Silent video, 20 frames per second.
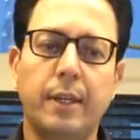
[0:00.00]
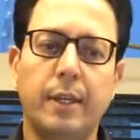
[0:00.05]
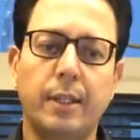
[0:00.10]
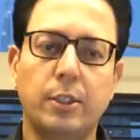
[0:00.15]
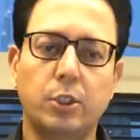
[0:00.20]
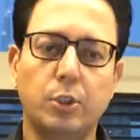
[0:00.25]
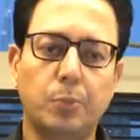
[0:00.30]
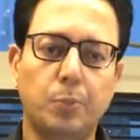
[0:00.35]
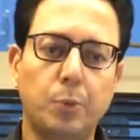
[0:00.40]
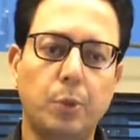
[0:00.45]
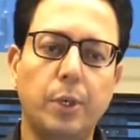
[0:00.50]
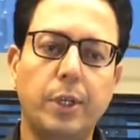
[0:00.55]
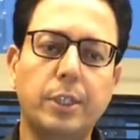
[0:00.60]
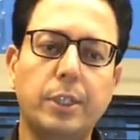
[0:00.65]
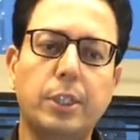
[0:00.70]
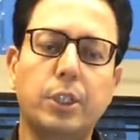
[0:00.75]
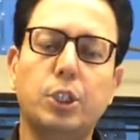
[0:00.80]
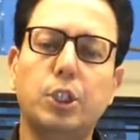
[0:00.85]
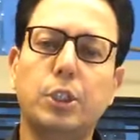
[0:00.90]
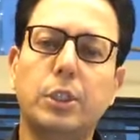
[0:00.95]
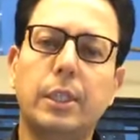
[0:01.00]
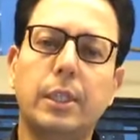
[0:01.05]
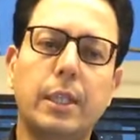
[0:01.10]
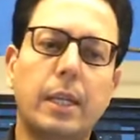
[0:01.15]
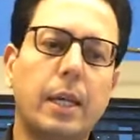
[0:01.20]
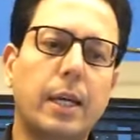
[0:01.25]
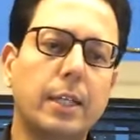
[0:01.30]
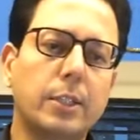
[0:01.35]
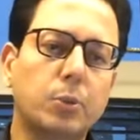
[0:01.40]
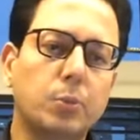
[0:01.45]
so poor decisions and the
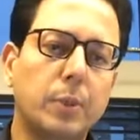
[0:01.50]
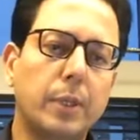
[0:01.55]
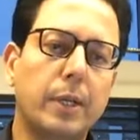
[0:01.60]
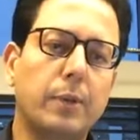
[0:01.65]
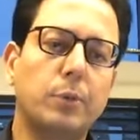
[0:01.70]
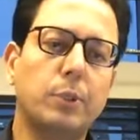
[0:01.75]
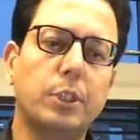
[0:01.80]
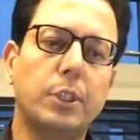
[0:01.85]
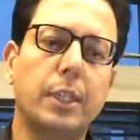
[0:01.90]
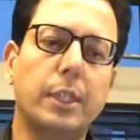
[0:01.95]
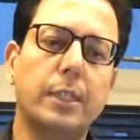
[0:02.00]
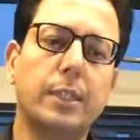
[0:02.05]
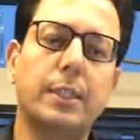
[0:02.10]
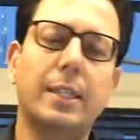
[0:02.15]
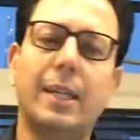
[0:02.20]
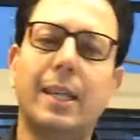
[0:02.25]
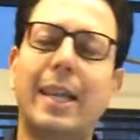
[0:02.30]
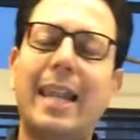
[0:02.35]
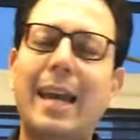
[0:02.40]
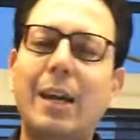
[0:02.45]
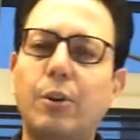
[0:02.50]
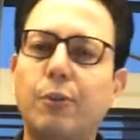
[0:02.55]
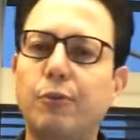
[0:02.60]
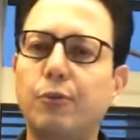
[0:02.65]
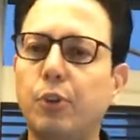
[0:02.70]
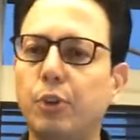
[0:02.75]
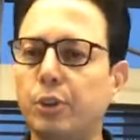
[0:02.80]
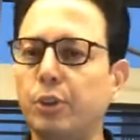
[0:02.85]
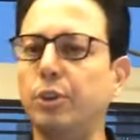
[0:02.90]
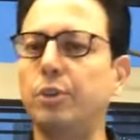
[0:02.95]
last one i would say is lack of
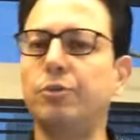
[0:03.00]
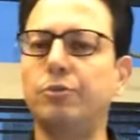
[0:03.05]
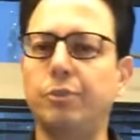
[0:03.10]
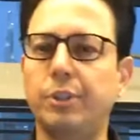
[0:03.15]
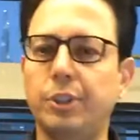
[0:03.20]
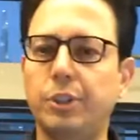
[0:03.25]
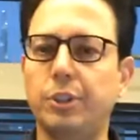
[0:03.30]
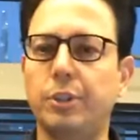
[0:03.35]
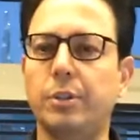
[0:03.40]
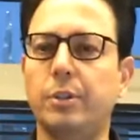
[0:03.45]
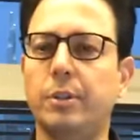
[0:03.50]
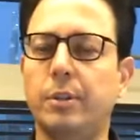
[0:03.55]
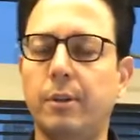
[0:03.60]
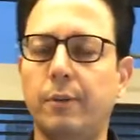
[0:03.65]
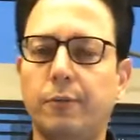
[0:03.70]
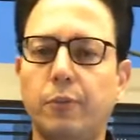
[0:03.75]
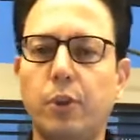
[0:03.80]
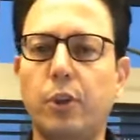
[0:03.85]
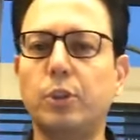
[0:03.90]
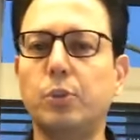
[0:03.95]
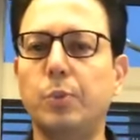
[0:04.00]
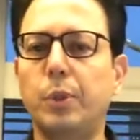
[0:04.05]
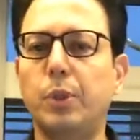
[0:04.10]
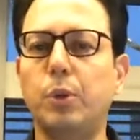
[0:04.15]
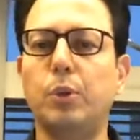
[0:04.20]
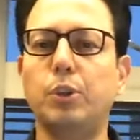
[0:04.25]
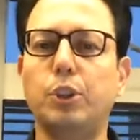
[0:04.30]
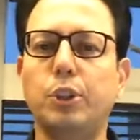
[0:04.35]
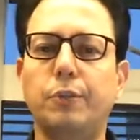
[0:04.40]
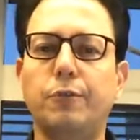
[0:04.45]
concentration of course when
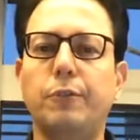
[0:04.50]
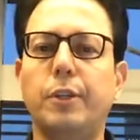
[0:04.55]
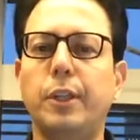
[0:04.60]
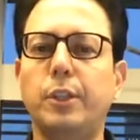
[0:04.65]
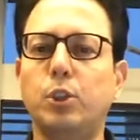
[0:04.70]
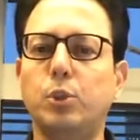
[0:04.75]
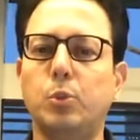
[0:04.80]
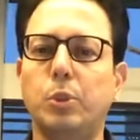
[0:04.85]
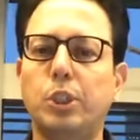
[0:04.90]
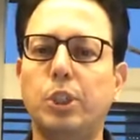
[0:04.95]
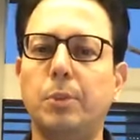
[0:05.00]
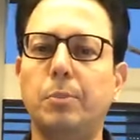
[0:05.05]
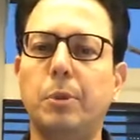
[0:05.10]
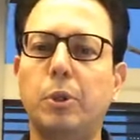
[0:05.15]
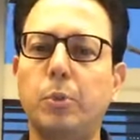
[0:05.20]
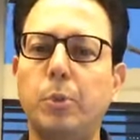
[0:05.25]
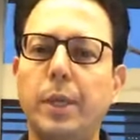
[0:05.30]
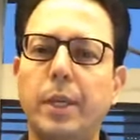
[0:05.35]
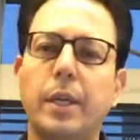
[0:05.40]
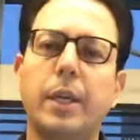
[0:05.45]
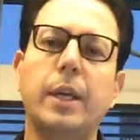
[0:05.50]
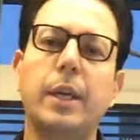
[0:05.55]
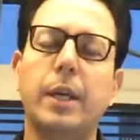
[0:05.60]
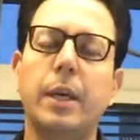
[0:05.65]
you're shifting switching between